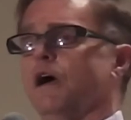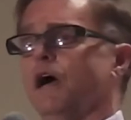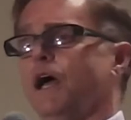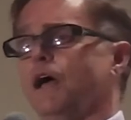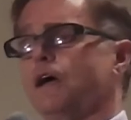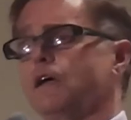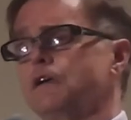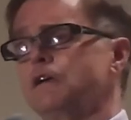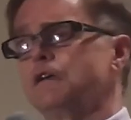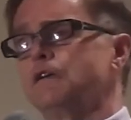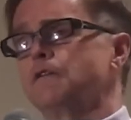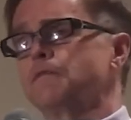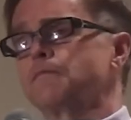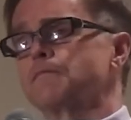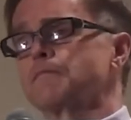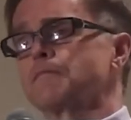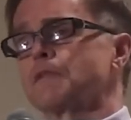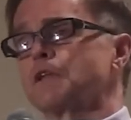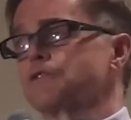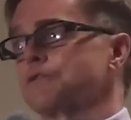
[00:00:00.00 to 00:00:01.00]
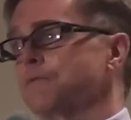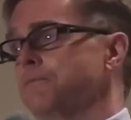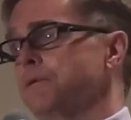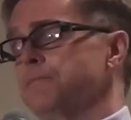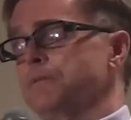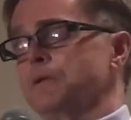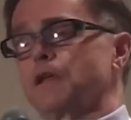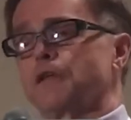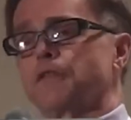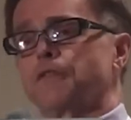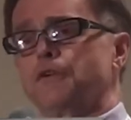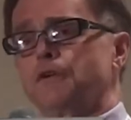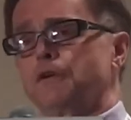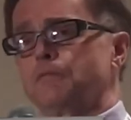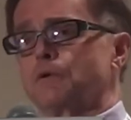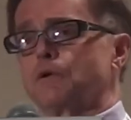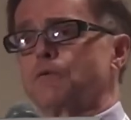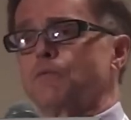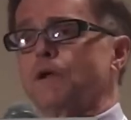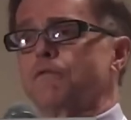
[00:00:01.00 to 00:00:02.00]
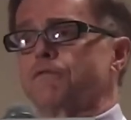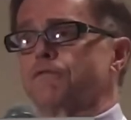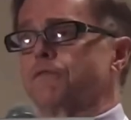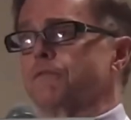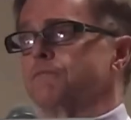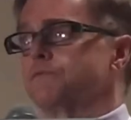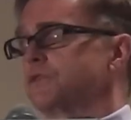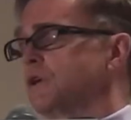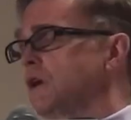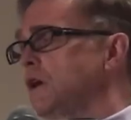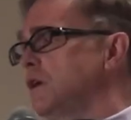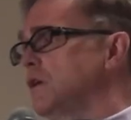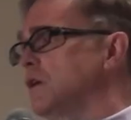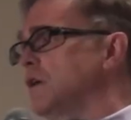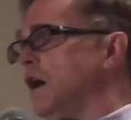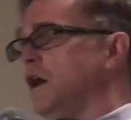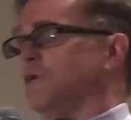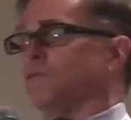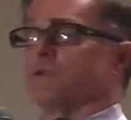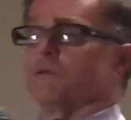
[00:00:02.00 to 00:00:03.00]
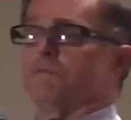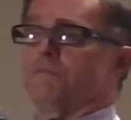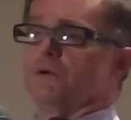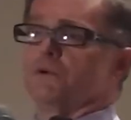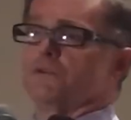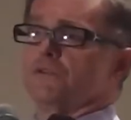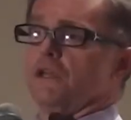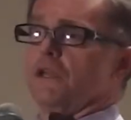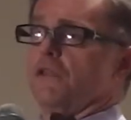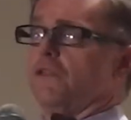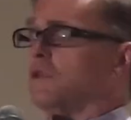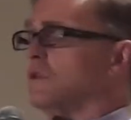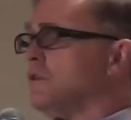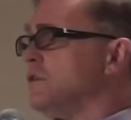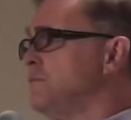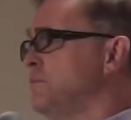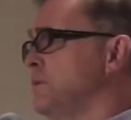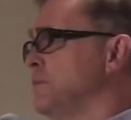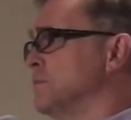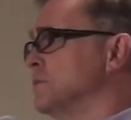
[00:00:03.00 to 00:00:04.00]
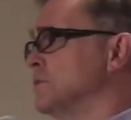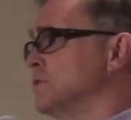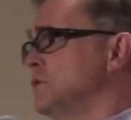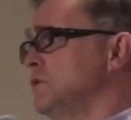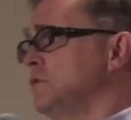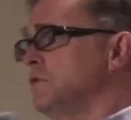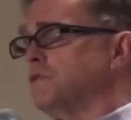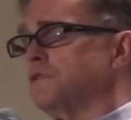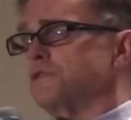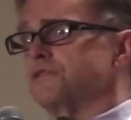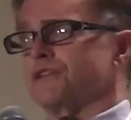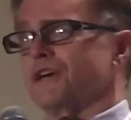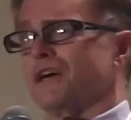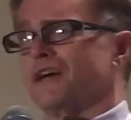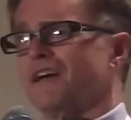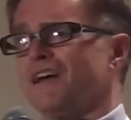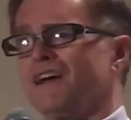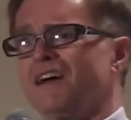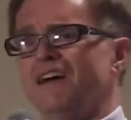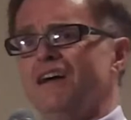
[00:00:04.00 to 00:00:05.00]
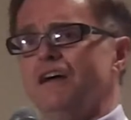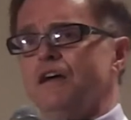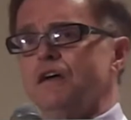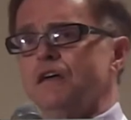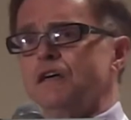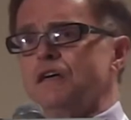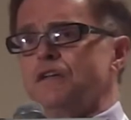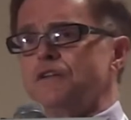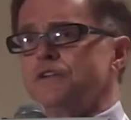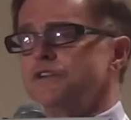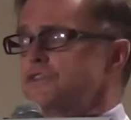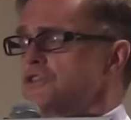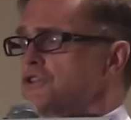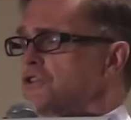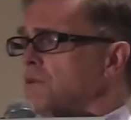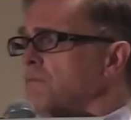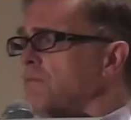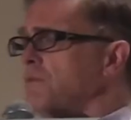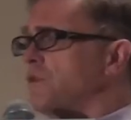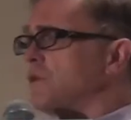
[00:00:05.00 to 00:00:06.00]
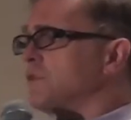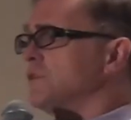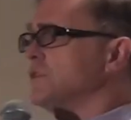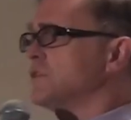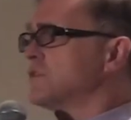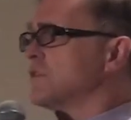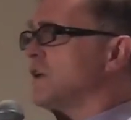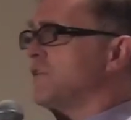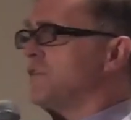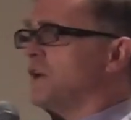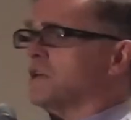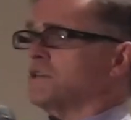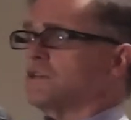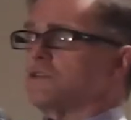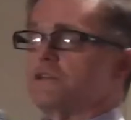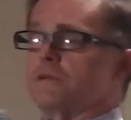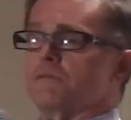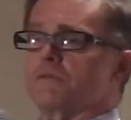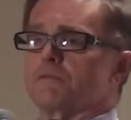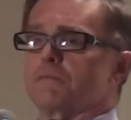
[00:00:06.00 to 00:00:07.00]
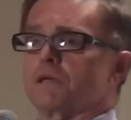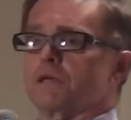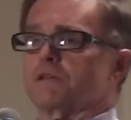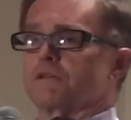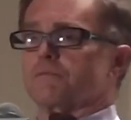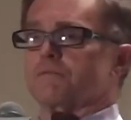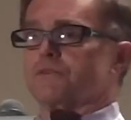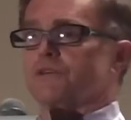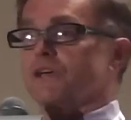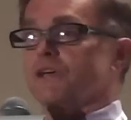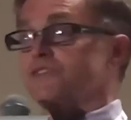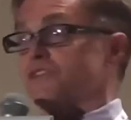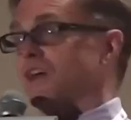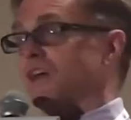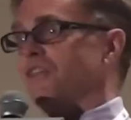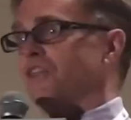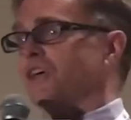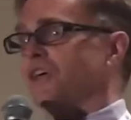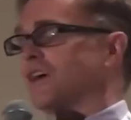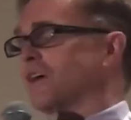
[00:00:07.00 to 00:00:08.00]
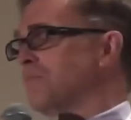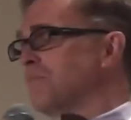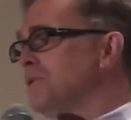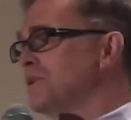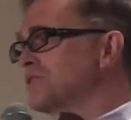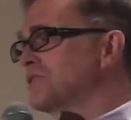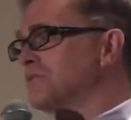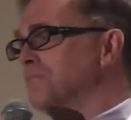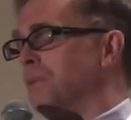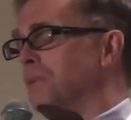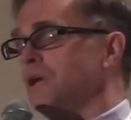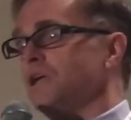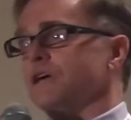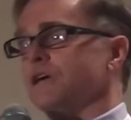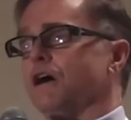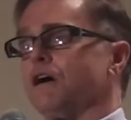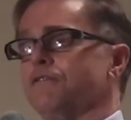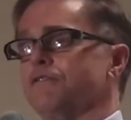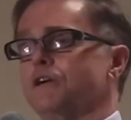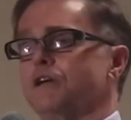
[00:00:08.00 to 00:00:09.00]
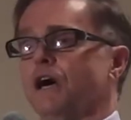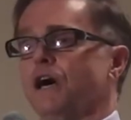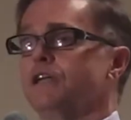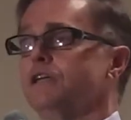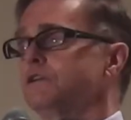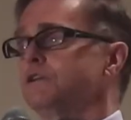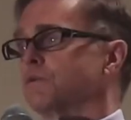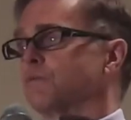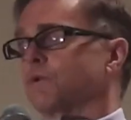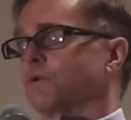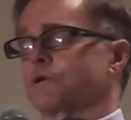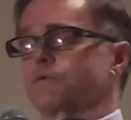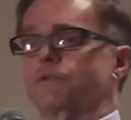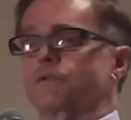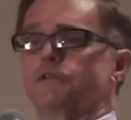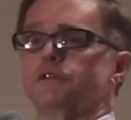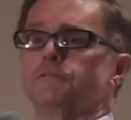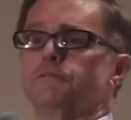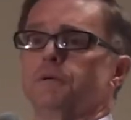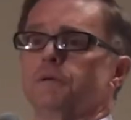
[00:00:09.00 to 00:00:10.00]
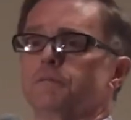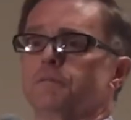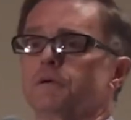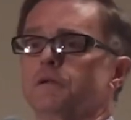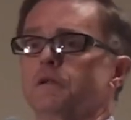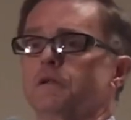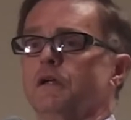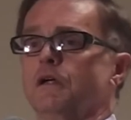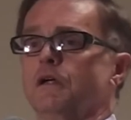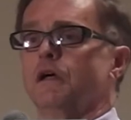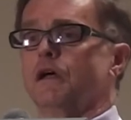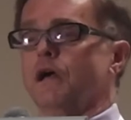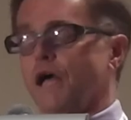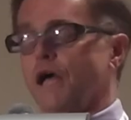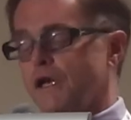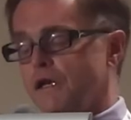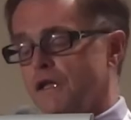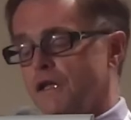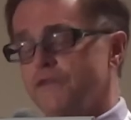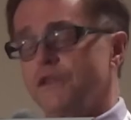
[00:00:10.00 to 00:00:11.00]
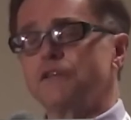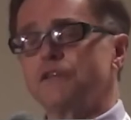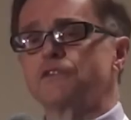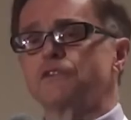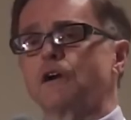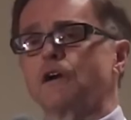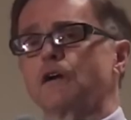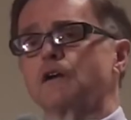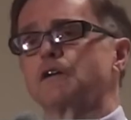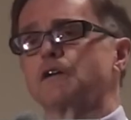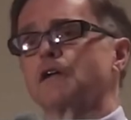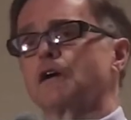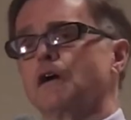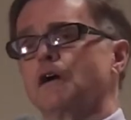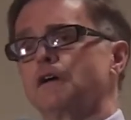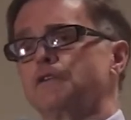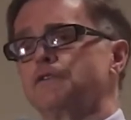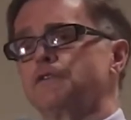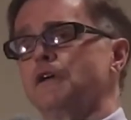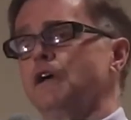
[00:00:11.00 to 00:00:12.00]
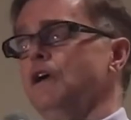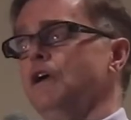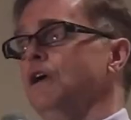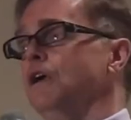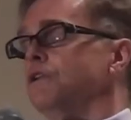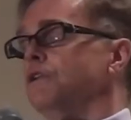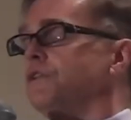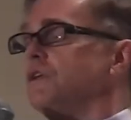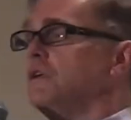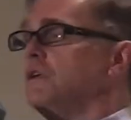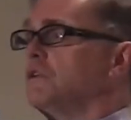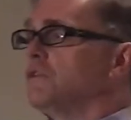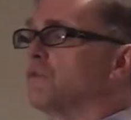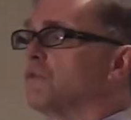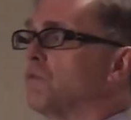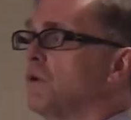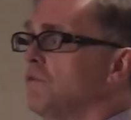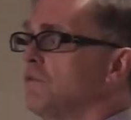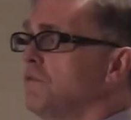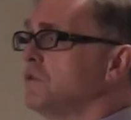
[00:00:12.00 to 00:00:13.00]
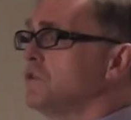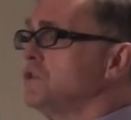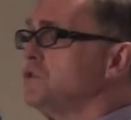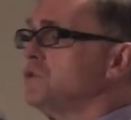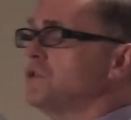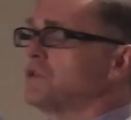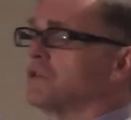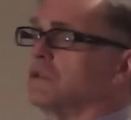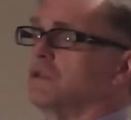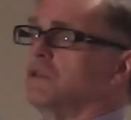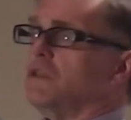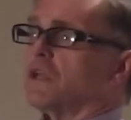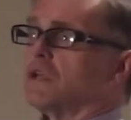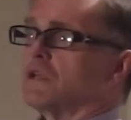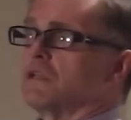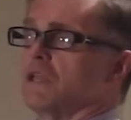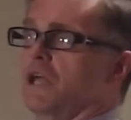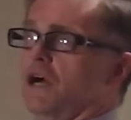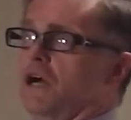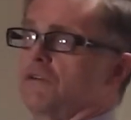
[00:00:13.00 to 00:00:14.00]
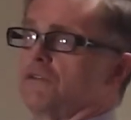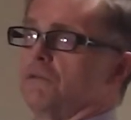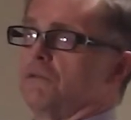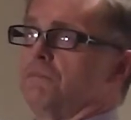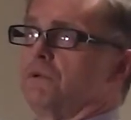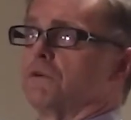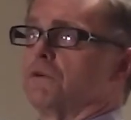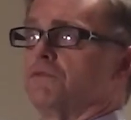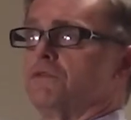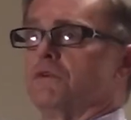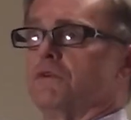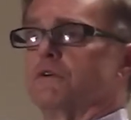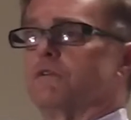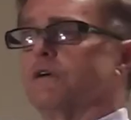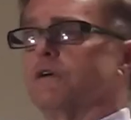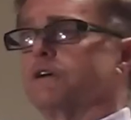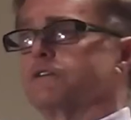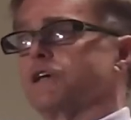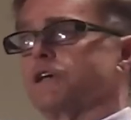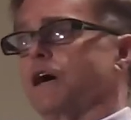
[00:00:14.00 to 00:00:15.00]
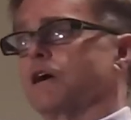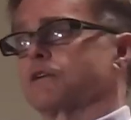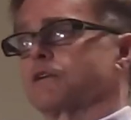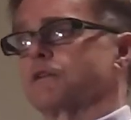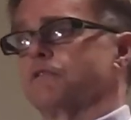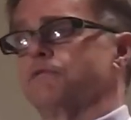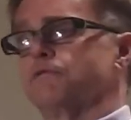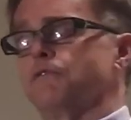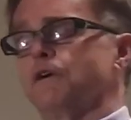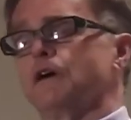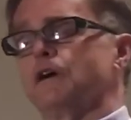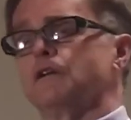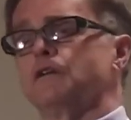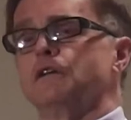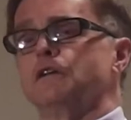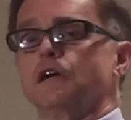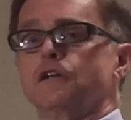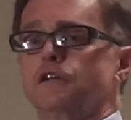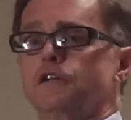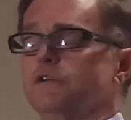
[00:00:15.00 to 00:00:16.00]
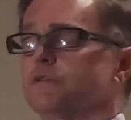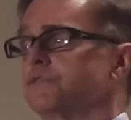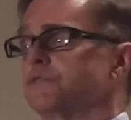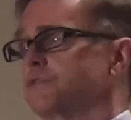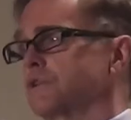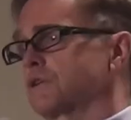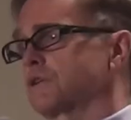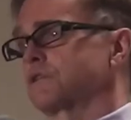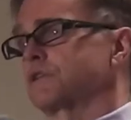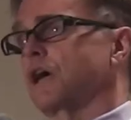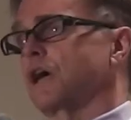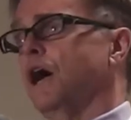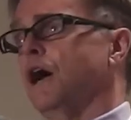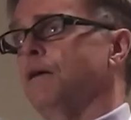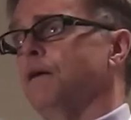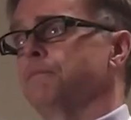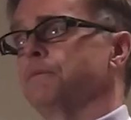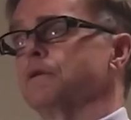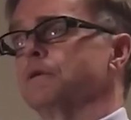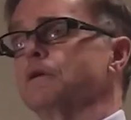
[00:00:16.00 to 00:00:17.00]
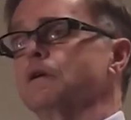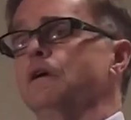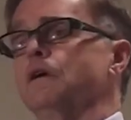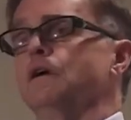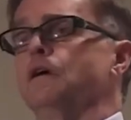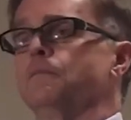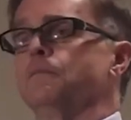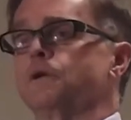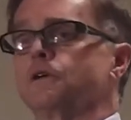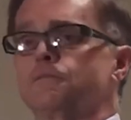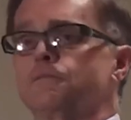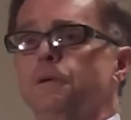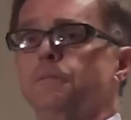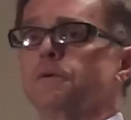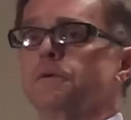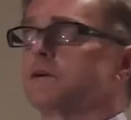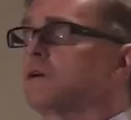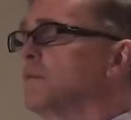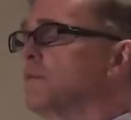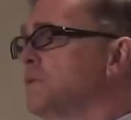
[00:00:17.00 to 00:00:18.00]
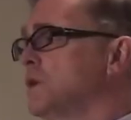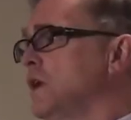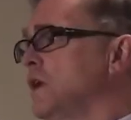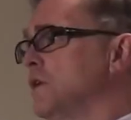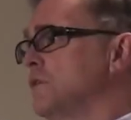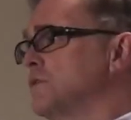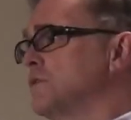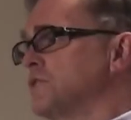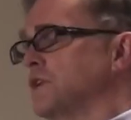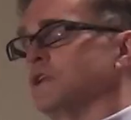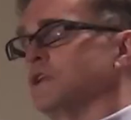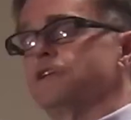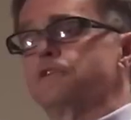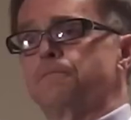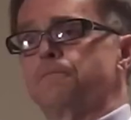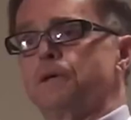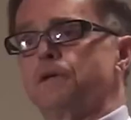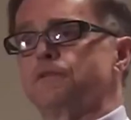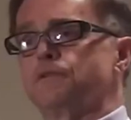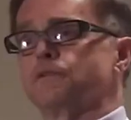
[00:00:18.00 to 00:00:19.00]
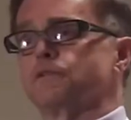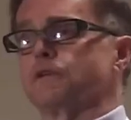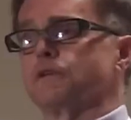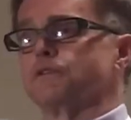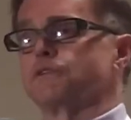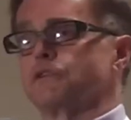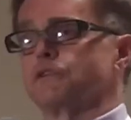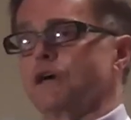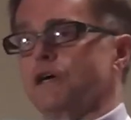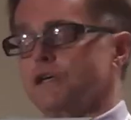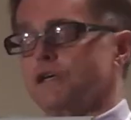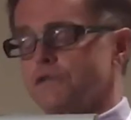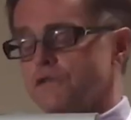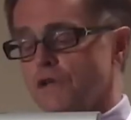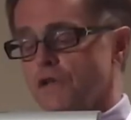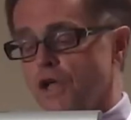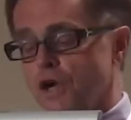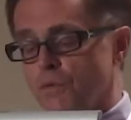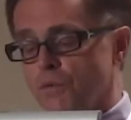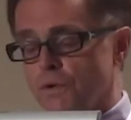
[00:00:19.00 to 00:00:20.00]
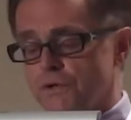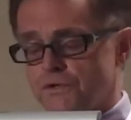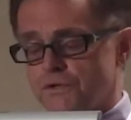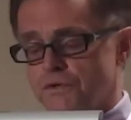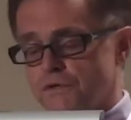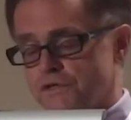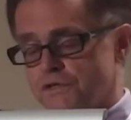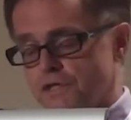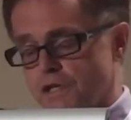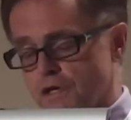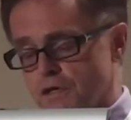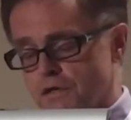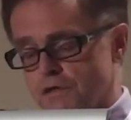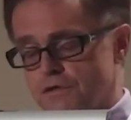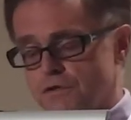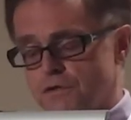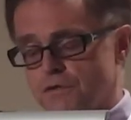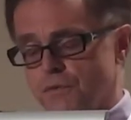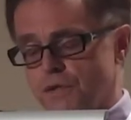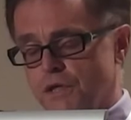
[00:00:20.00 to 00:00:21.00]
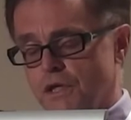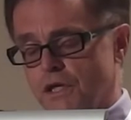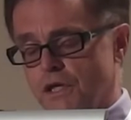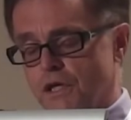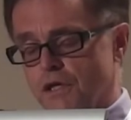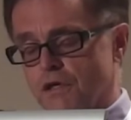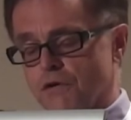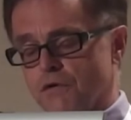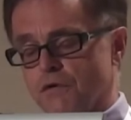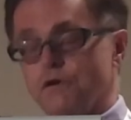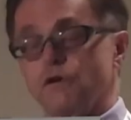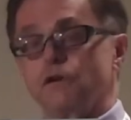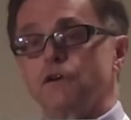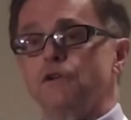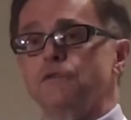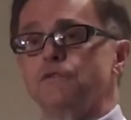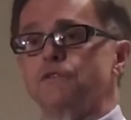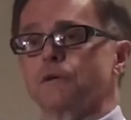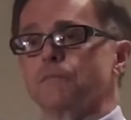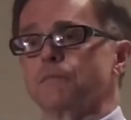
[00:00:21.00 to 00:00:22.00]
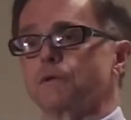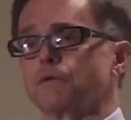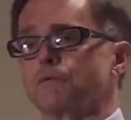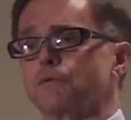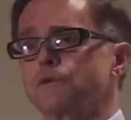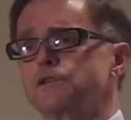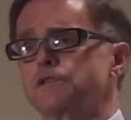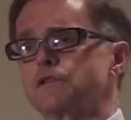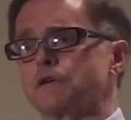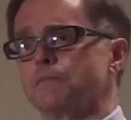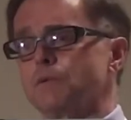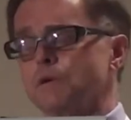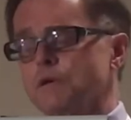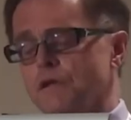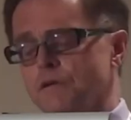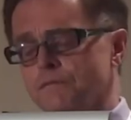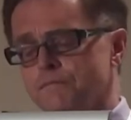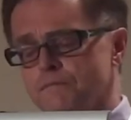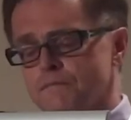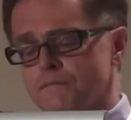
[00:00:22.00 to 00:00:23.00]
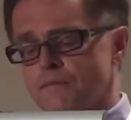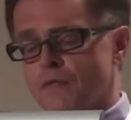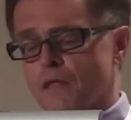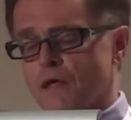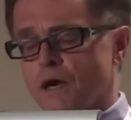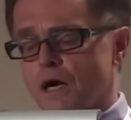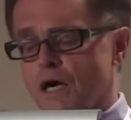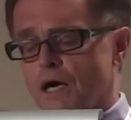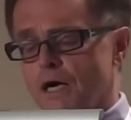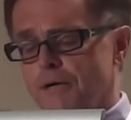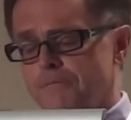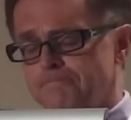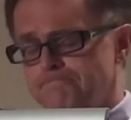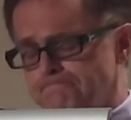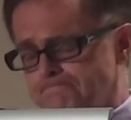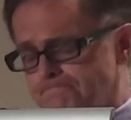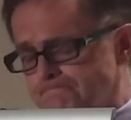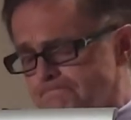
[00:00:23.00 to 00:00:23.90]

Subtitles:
And so people like Thurber went from saying, I will oppose anything these people do, to saying, this germ theory stuff actually seems to make some sense, and I think I can make some money off it. I need to work with these people. And that started because the revolution that allowed the Pure Food and Drugs Act of 1906 to happen. Because people would come together and say, let's base this on science. What sort of standards do we need in order to do something reasonable?